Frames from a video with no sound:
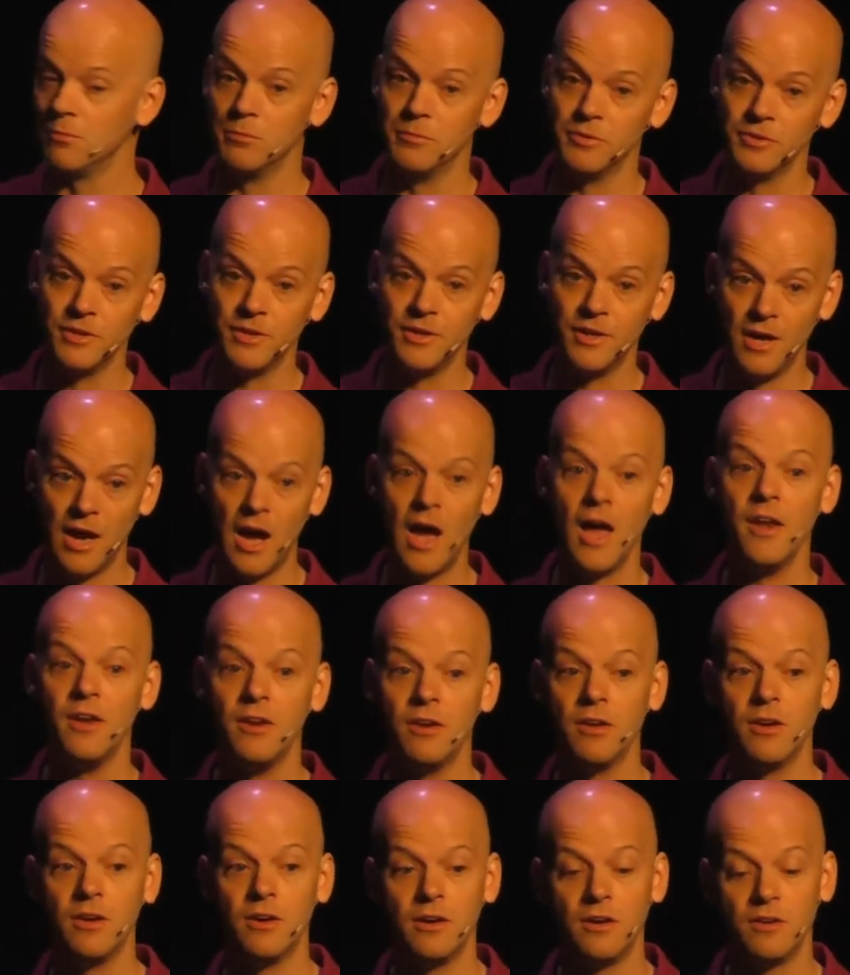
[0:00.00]
comes in at
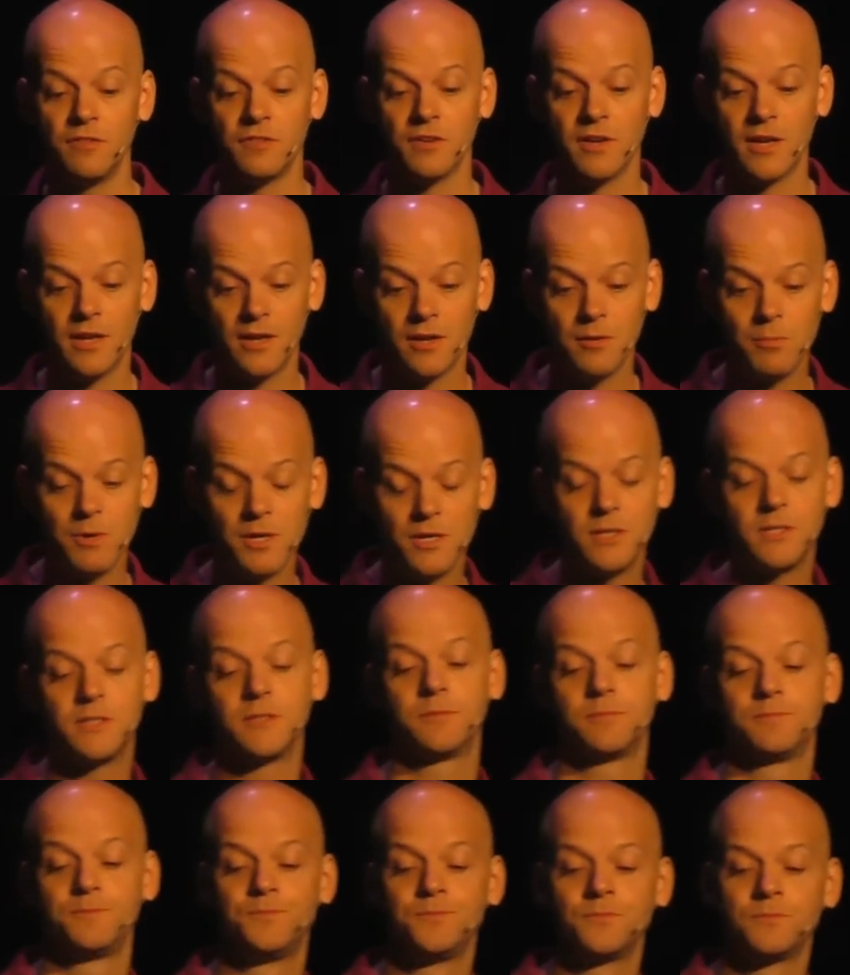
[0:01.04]
under 0.5 gigabyte.
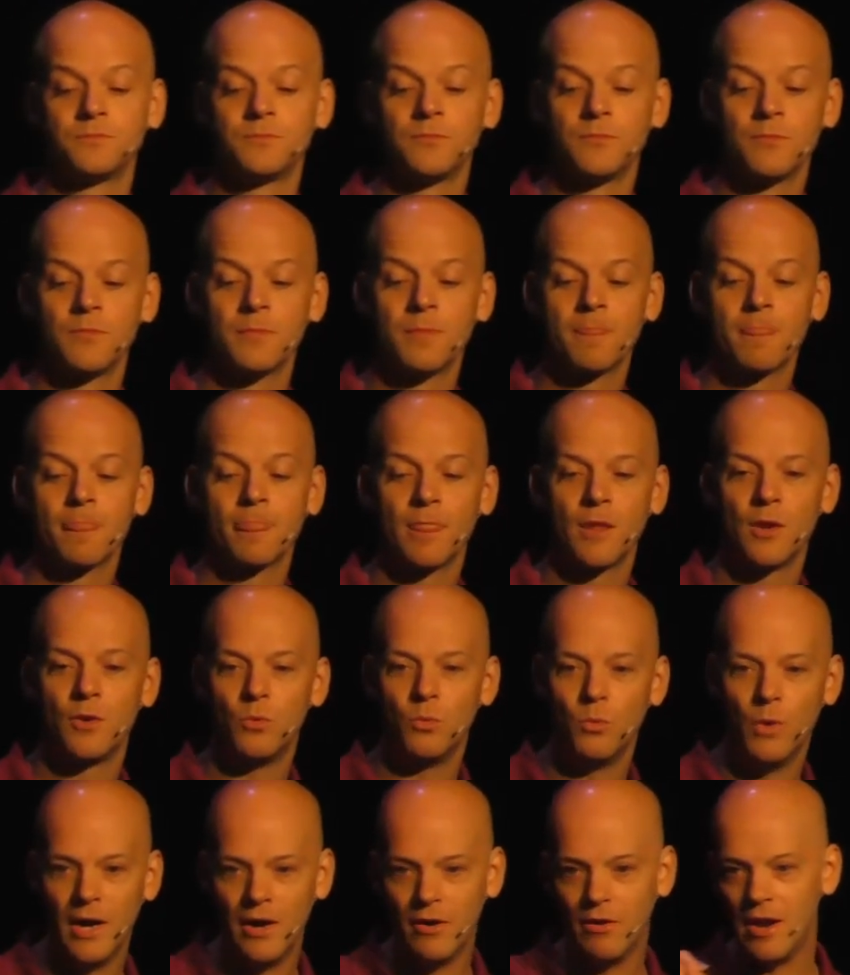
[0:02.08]

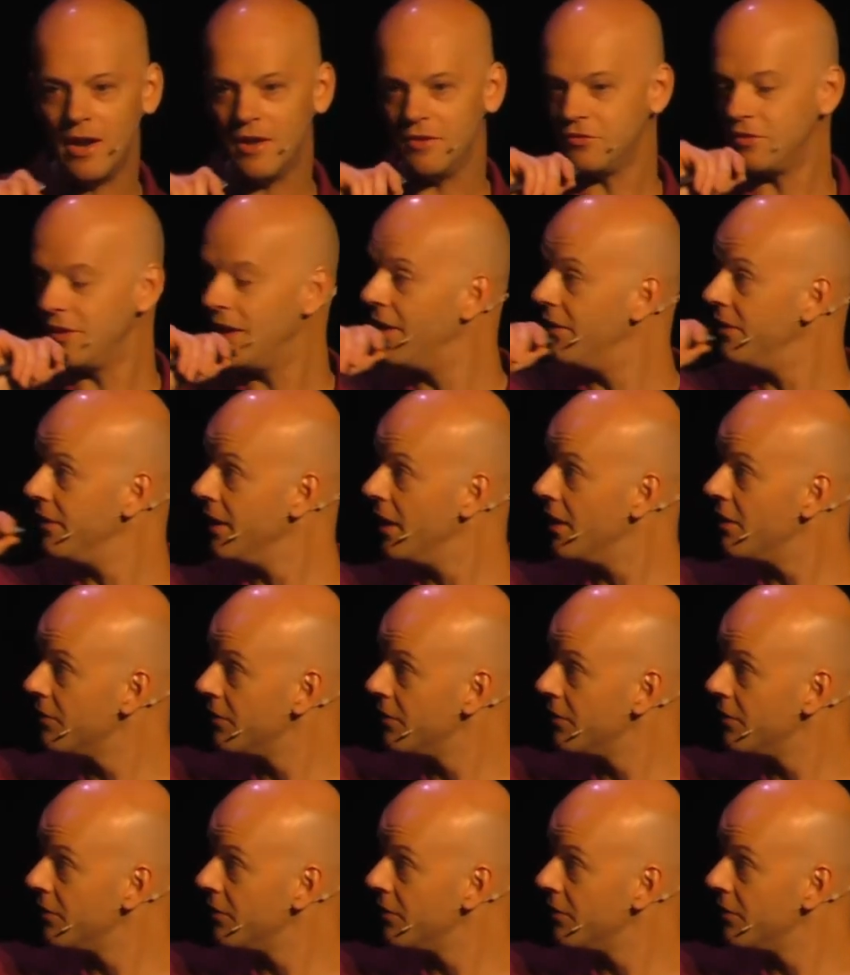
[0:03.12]
Whereas at the